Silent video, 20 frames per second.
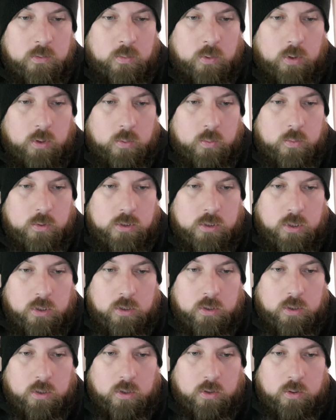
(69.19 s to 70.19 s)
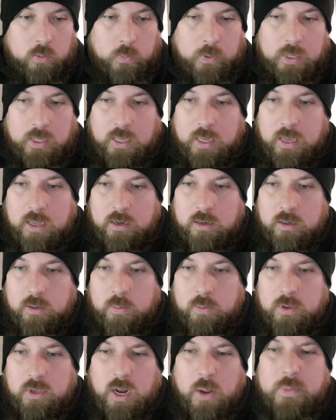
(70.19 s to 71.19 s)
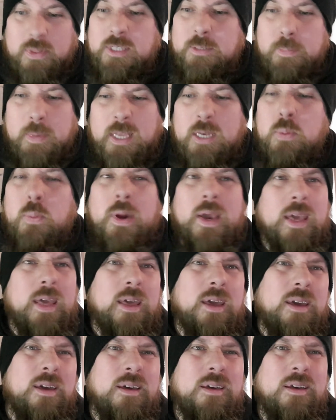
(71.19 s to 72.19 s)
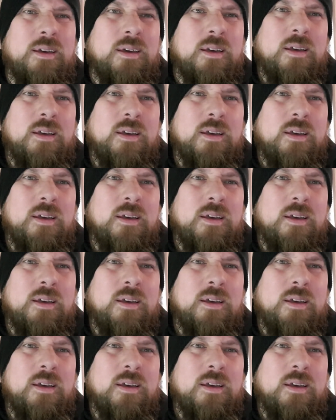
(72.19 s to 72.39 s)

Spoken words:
what it was like on the weekend. But you know, it's midweek.